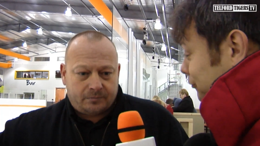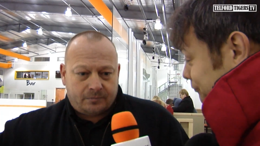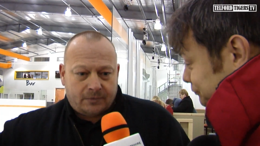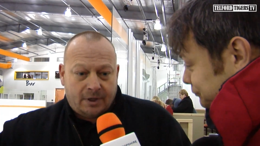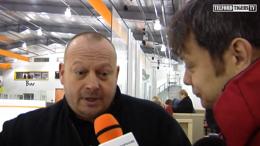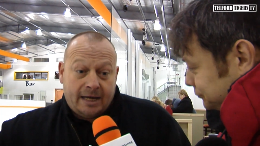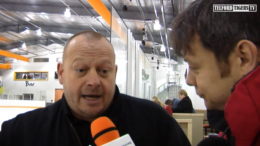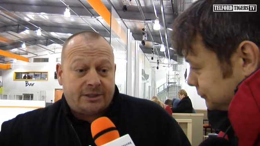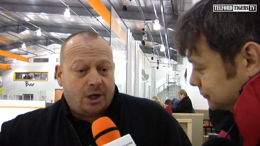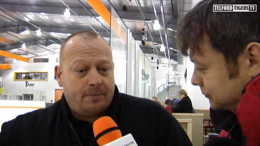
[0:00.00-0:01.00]
Speaker 1: on.
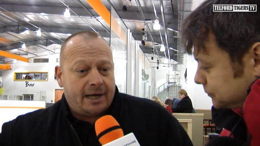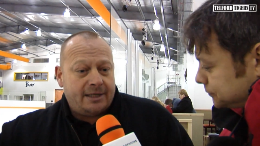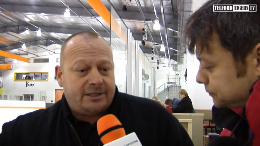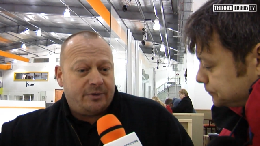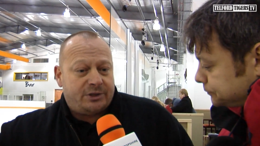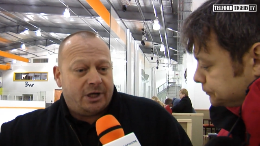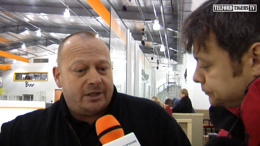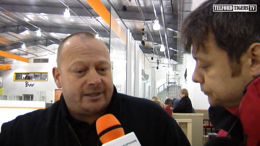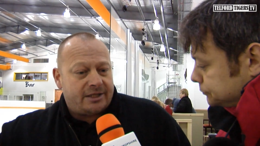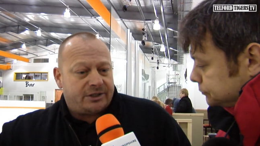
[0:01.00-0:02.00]
Yeah, Scott McKenzie
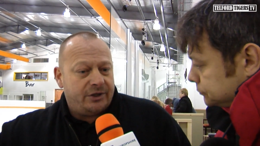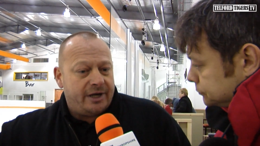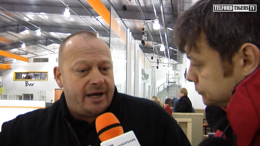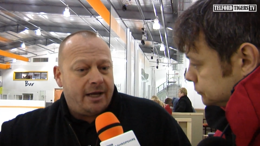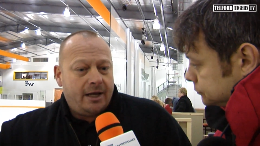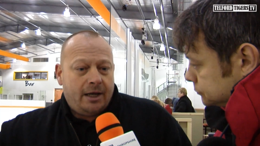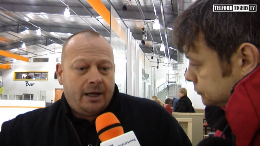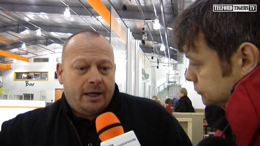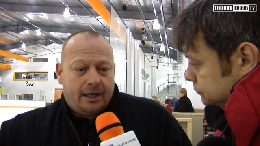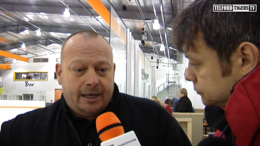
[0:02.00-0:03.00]
returns next Sunday,
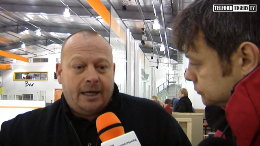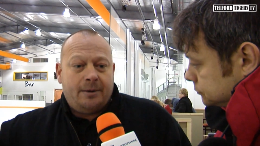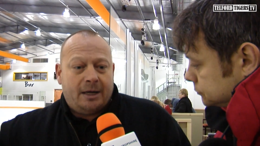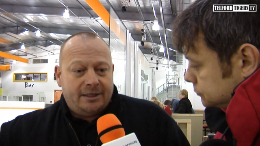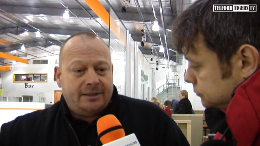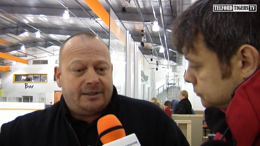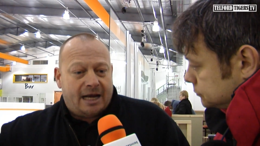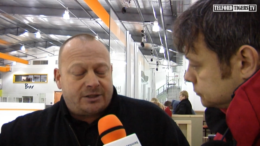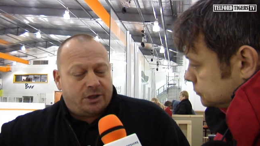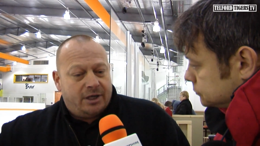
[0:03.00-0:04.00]
uh, and
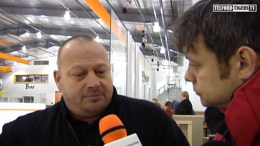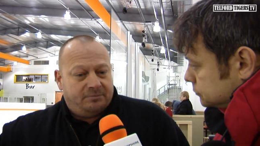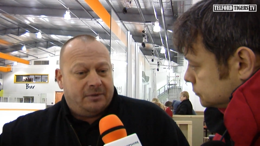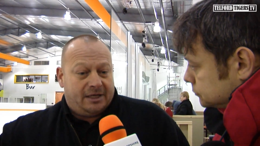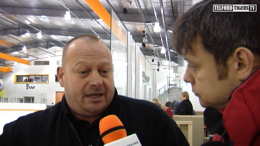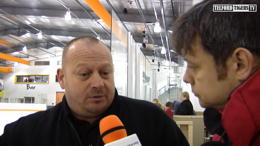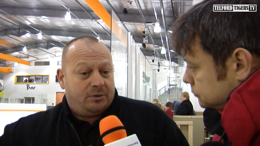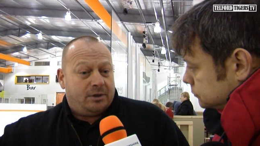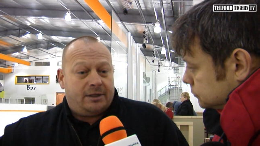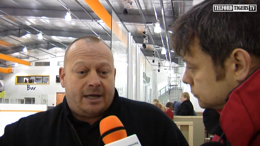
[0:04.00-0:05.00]
that's going to.
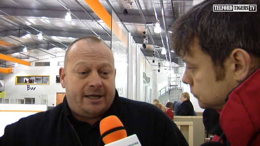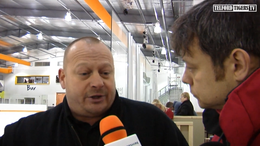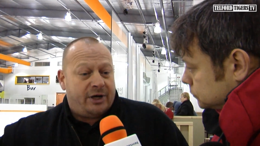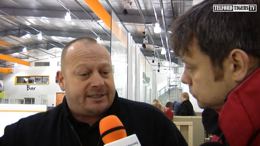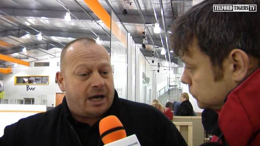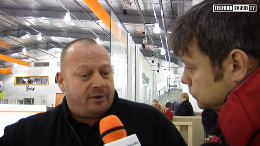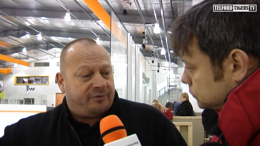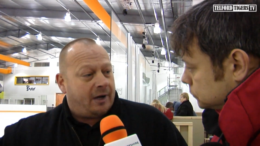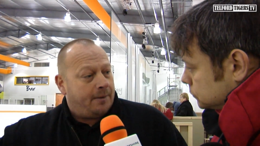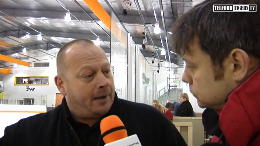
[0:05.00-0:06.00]
Uh, increase our
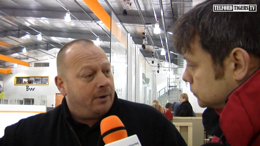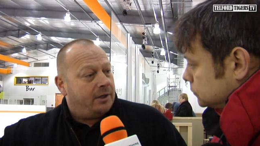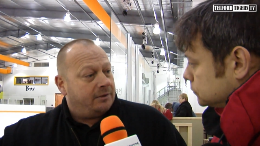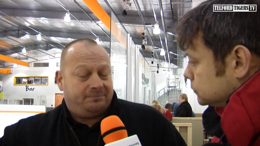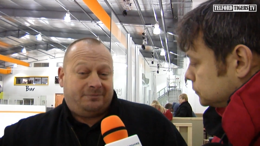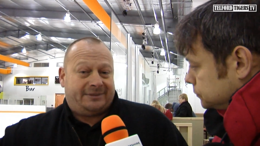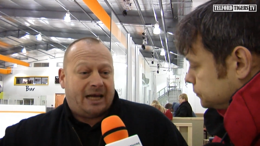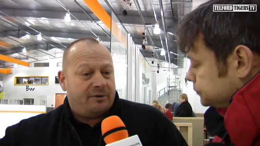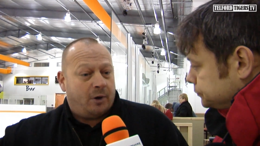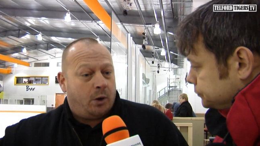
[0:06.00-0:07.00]
firepower
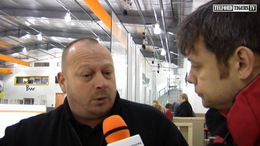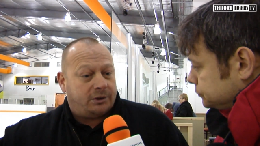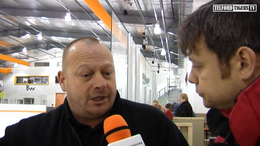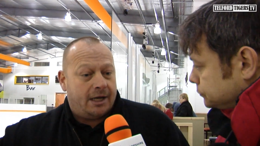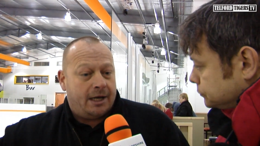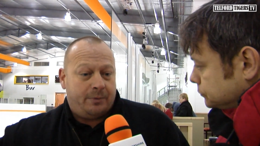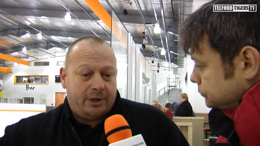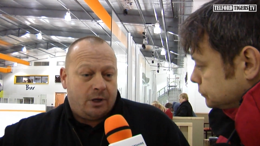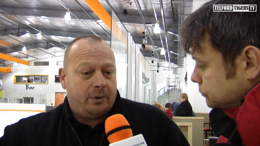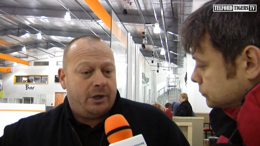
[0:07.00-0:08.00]
tenfold. Uh, we
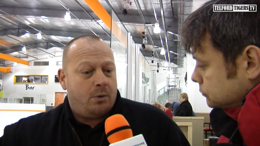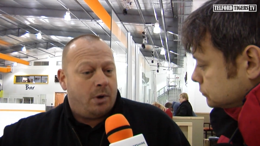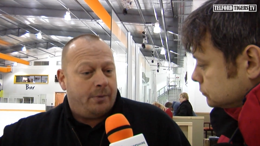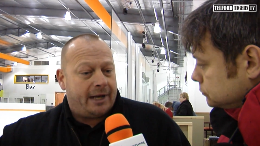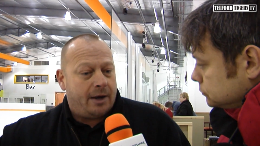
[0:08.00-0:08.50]
don't we know what we're